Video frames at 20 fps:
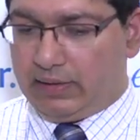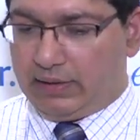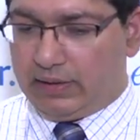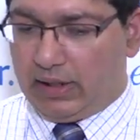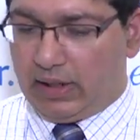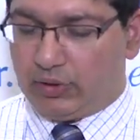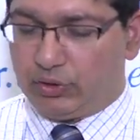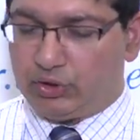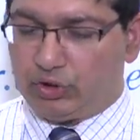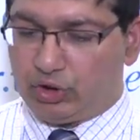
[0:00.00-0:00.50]

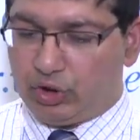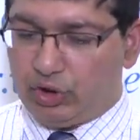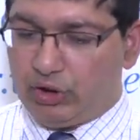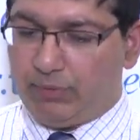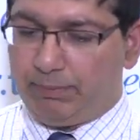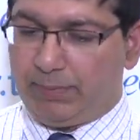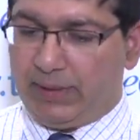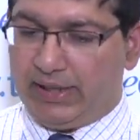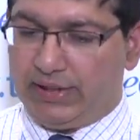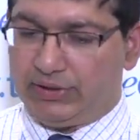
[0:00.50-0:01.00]
Now
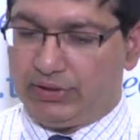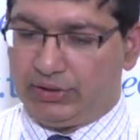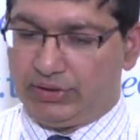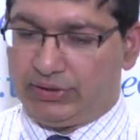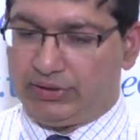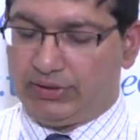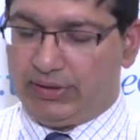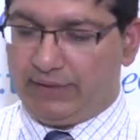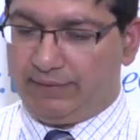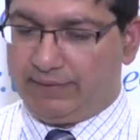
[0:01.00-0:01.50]
certain
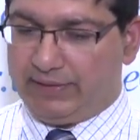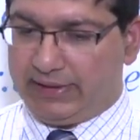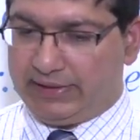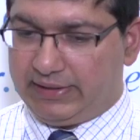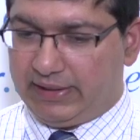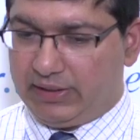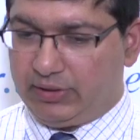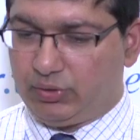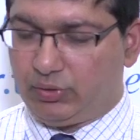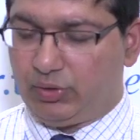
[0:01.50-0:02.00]
patients, if they
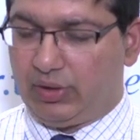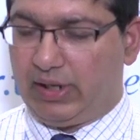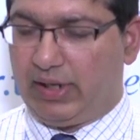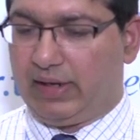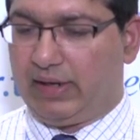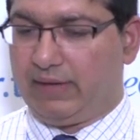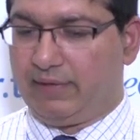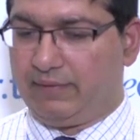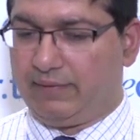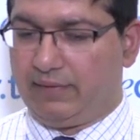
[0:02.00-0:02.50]

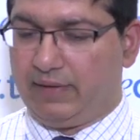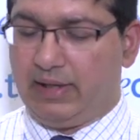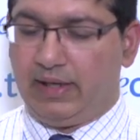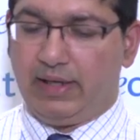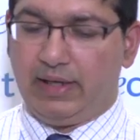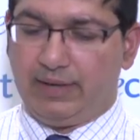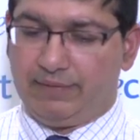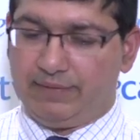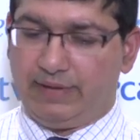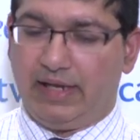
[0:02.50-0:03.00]
have
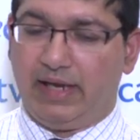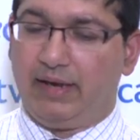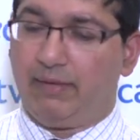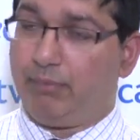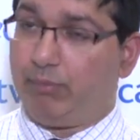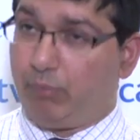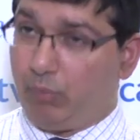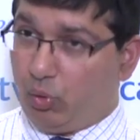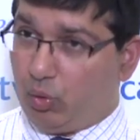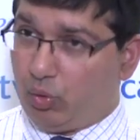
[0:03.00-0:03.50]

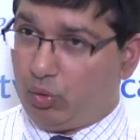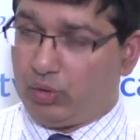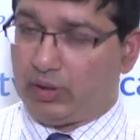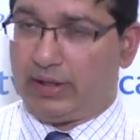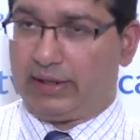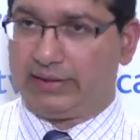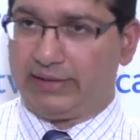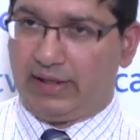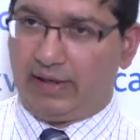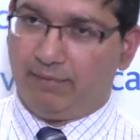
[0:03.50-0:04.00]
more,
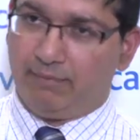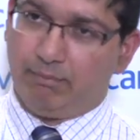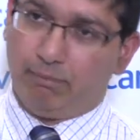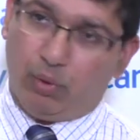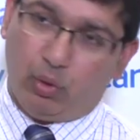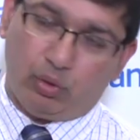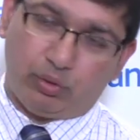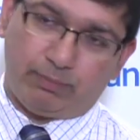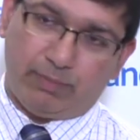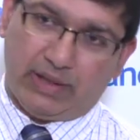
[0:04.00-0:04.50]
like they have
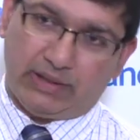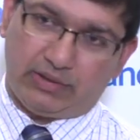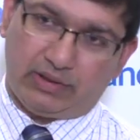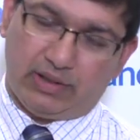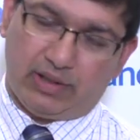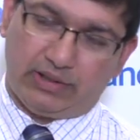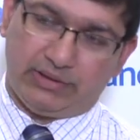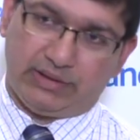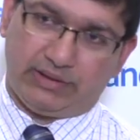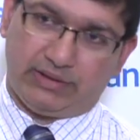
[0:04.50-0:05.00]
both
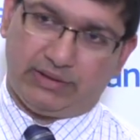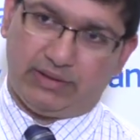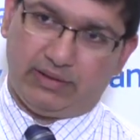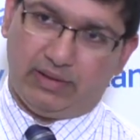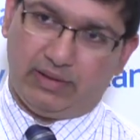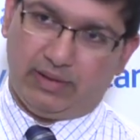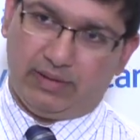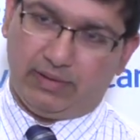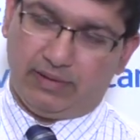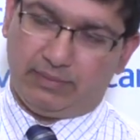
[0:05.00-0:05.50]
pathologic
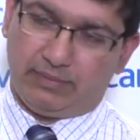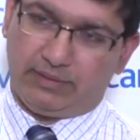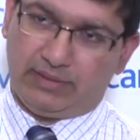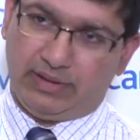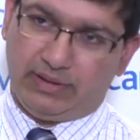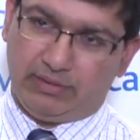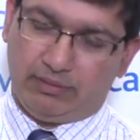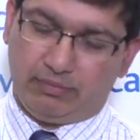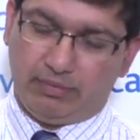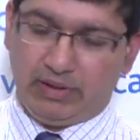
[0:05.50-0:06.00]

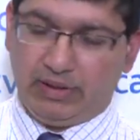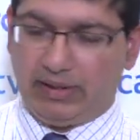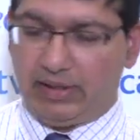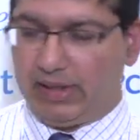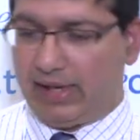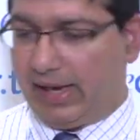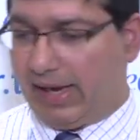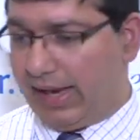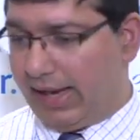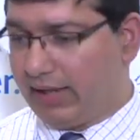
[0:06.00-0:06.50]
T3
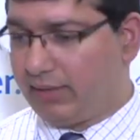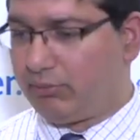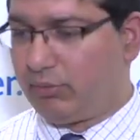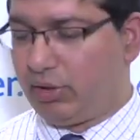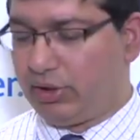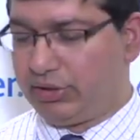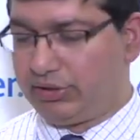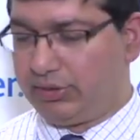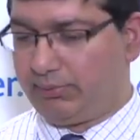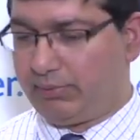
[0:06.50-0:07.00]
and
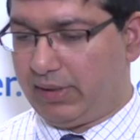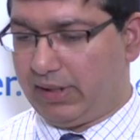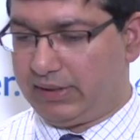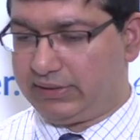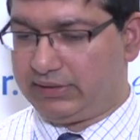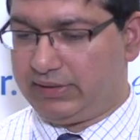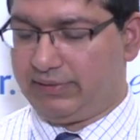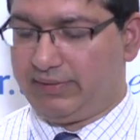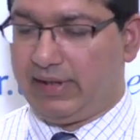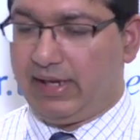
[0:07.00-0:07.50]
margin
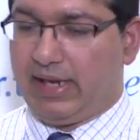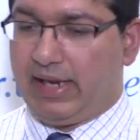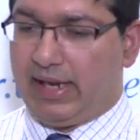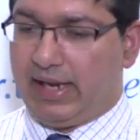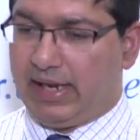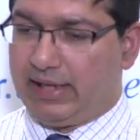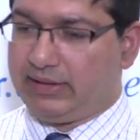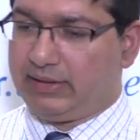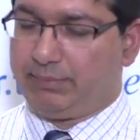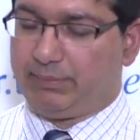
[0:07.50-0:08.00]
positive,
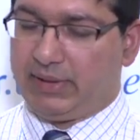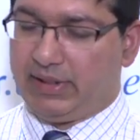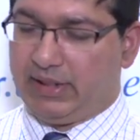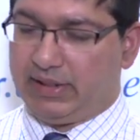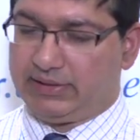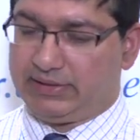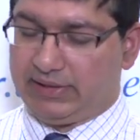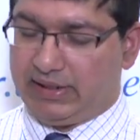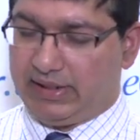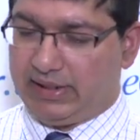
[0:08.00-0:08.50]
and the
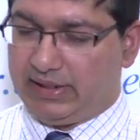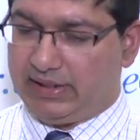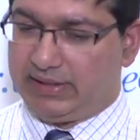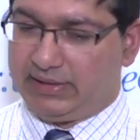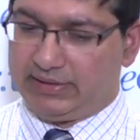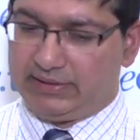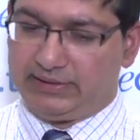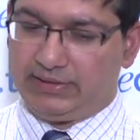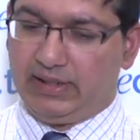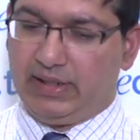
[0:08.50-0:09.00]
PSA
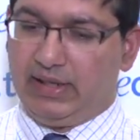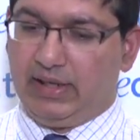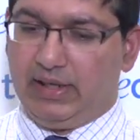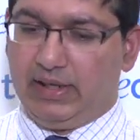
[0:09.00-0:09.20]
is,